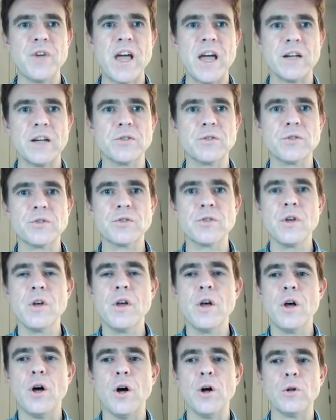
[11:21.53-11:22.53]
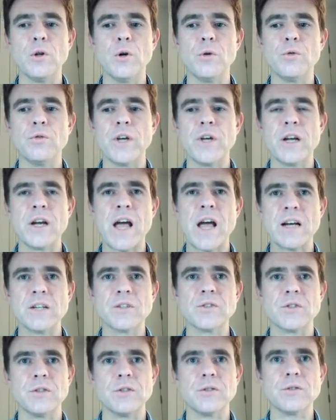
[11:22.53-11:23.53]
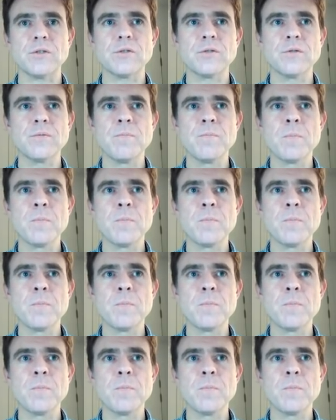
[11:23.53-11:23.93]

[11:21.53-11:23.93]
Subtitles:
x along that axis.